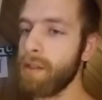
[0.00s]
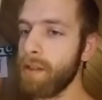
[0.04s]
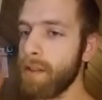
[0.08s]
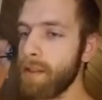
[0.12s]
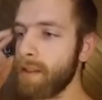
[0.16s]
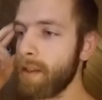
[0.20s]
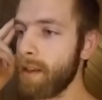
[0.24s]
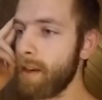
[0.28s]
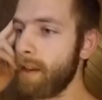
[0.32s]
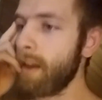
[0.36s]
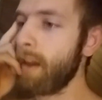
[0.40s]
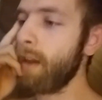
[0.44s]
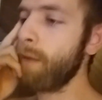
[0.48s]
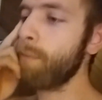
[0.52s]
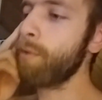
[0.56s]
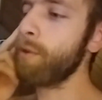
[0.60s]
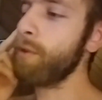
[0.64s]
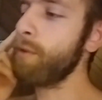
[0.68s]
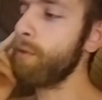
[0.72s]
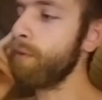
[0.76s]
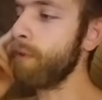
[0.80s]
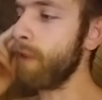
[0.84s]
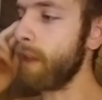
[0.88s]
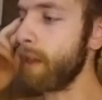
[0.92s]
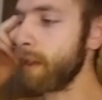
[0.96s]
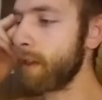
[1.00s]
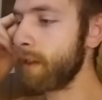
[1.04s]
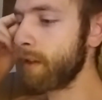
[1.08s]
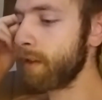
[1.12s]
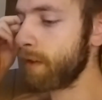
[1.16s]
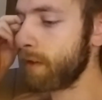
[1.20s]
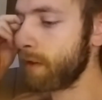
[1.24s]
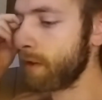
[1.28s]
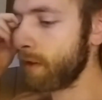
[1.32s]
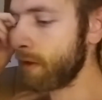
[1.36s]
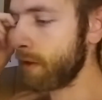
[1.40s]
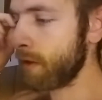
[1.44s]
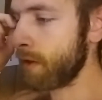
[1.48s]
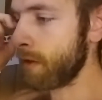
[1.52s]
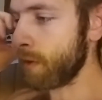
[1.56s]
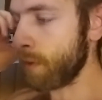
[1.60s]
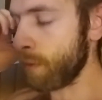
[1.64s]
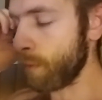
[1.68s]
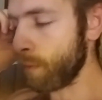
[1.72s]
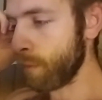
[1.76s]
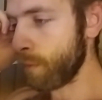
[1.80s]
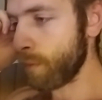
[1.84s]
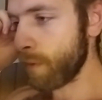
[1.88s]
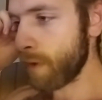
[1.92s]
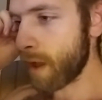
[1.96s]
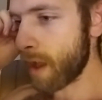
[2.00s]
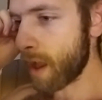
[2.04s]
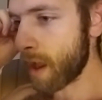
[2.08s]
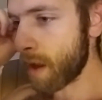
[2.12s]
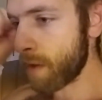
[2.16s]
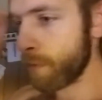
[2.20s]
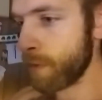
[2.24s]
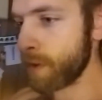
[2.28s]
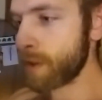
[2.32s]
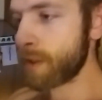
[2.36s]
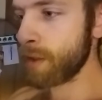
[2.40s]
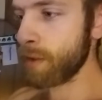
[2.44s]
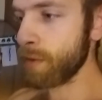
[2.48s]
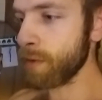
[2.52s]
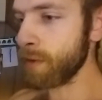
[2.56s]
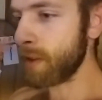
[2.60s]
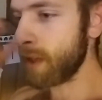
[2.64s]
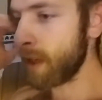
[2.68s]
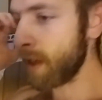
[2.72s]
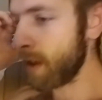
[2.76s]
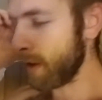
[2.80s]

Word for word: It's going to help you, like, every single day,